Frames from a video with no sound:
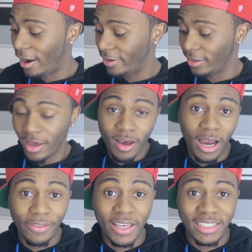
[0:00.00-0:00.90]

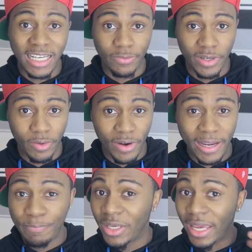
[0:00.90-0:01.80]
I think it tastes really
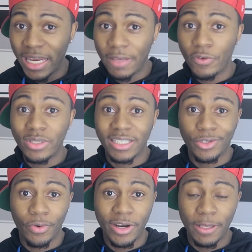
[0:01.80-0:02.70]
great. Any of you
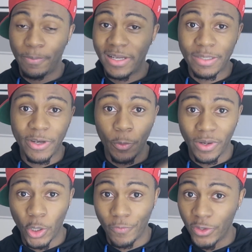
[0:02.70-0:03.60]
that's tried it, please let me know
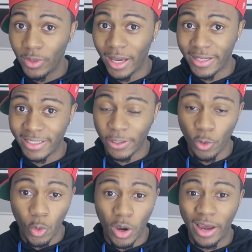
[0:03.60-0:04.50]
below if you liked it
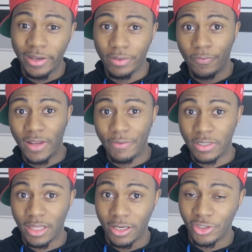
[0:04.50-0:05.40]
or any other
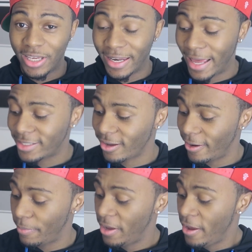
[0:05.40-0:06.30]
flavour you think I should get next
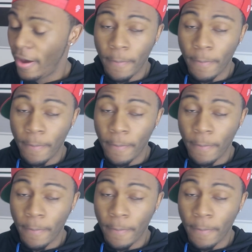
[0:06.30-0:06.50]
time.